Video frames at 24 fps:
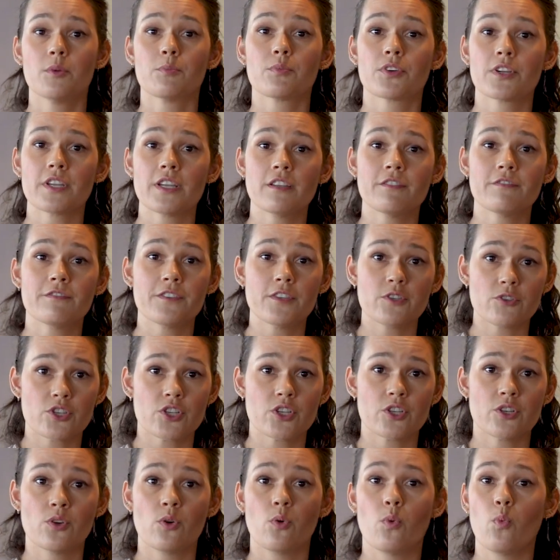
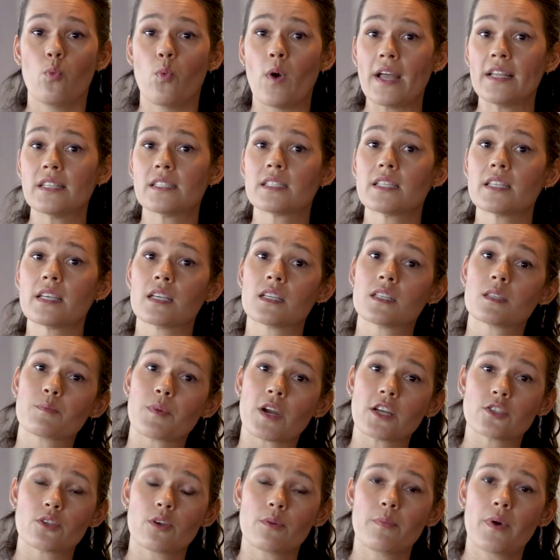Preinfusion wets the
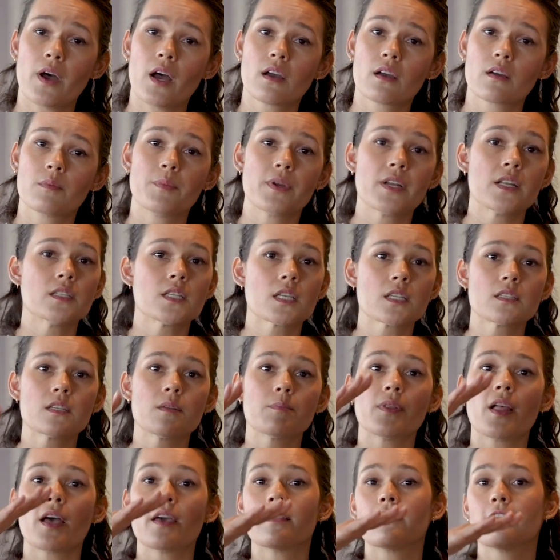espresso puck, but it doesn't
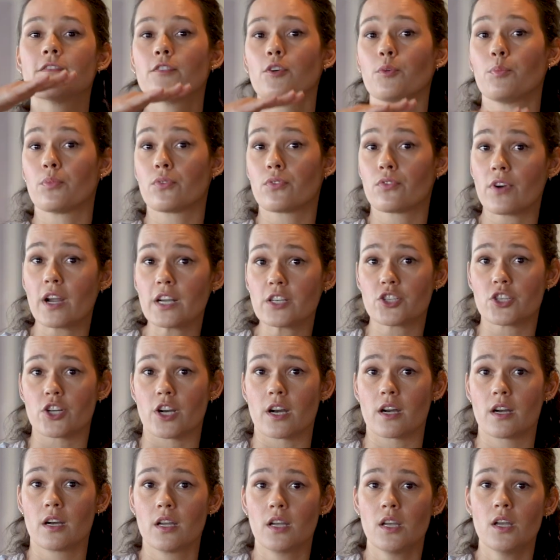apply the full
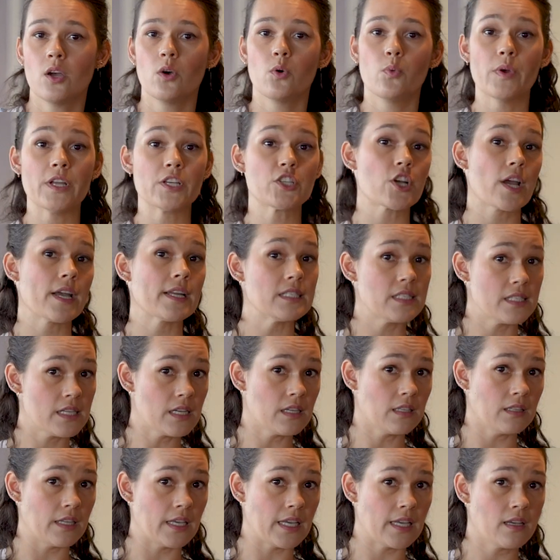pressure, which
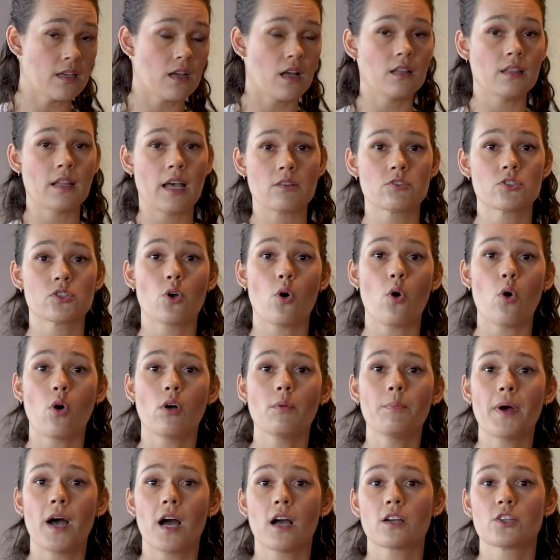ideally allows the
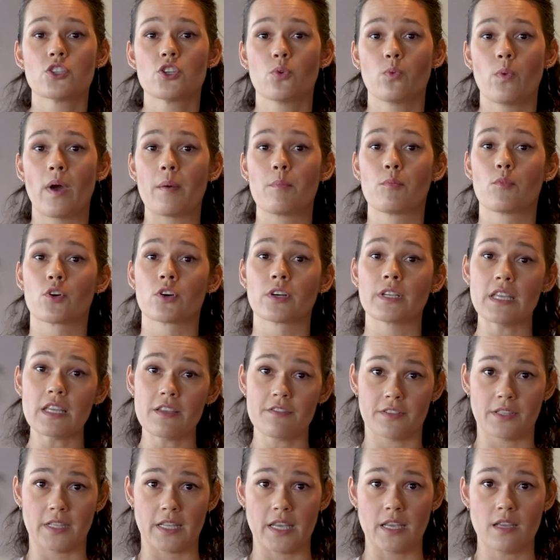whole puck to wet more
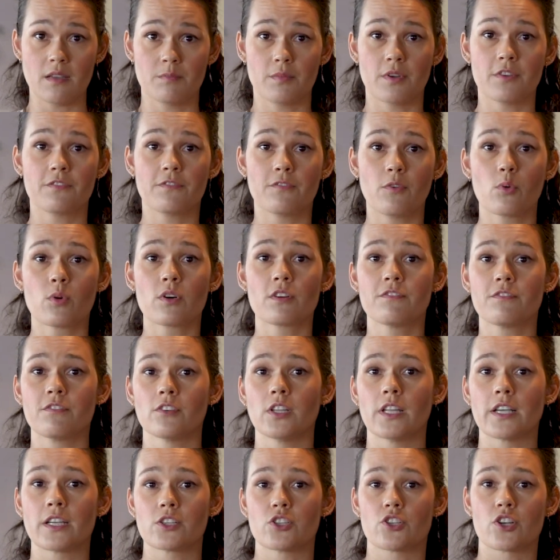evenly before
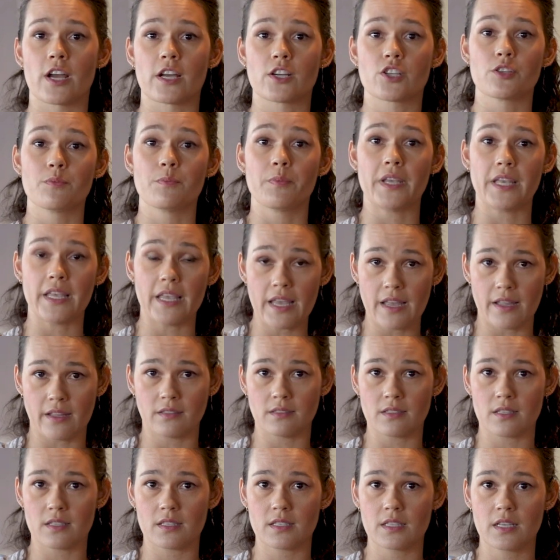full extraction
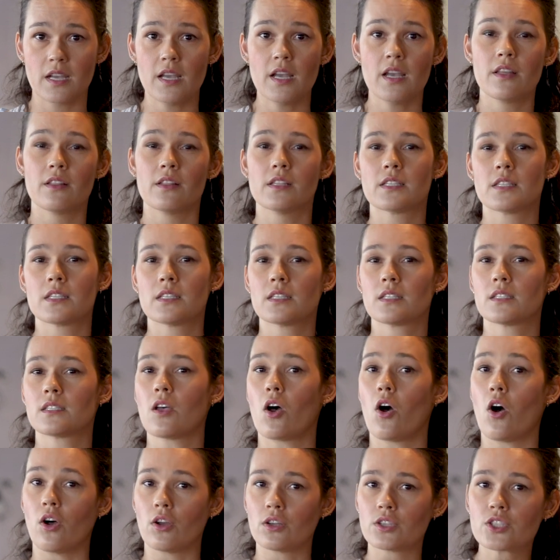begins. This is
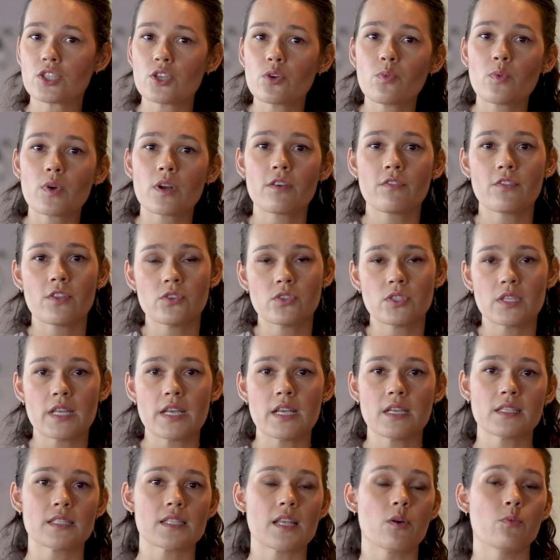also one of those
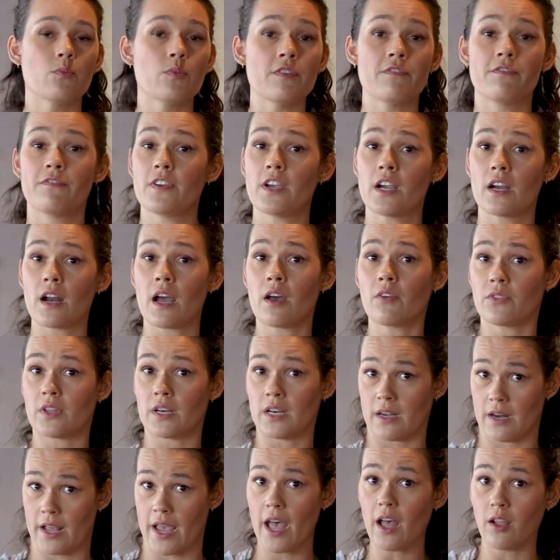things that we figured out that
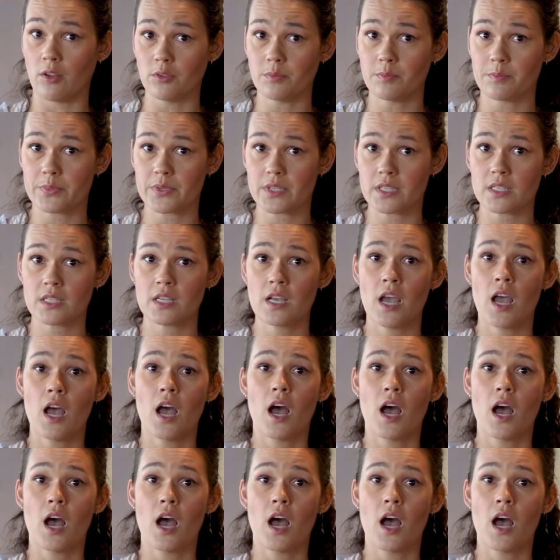it helps.